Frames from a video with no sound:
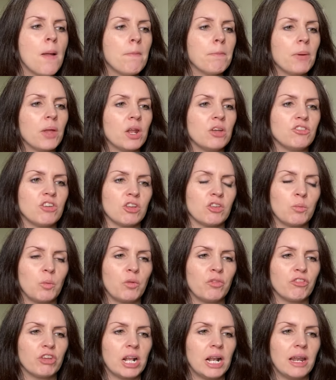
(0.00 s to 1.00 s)
but I just
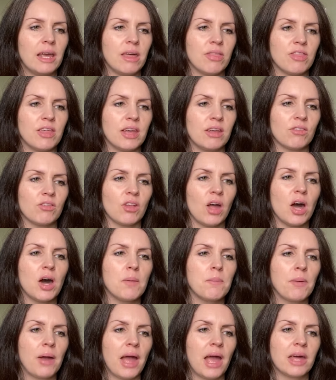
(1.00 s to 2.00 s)
want to clear things
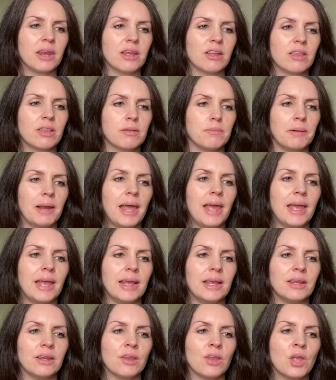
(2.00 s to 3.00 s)
up and
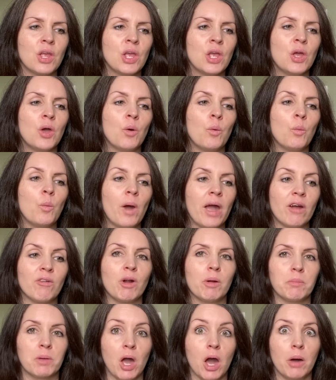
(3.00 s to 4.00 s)
explain where
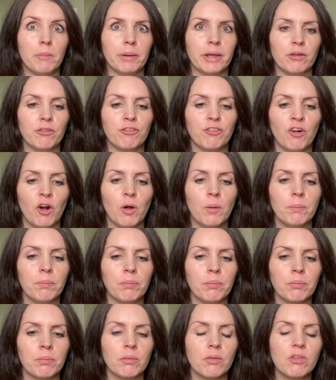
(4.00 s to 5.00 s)
I'm coming
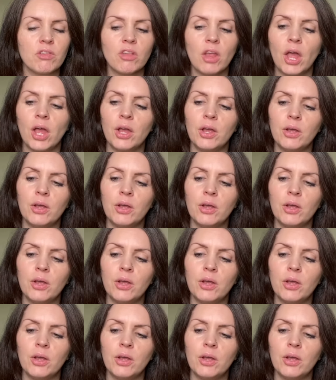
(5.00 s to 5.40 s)
from. So